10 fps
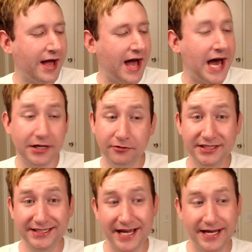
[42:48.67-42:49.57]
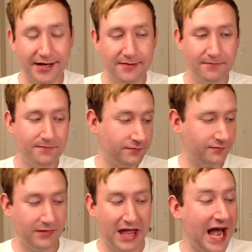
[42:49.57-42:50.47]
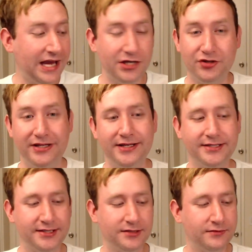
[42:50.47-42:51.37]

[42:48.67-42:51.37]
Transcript: I don't dislike it. I could drink this.